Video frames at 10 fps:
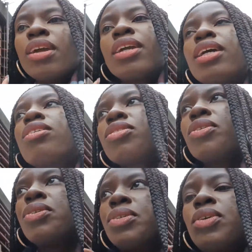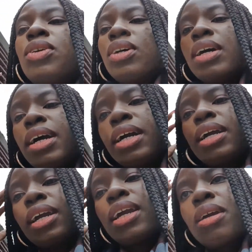Yeah, so
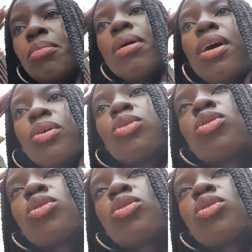I came out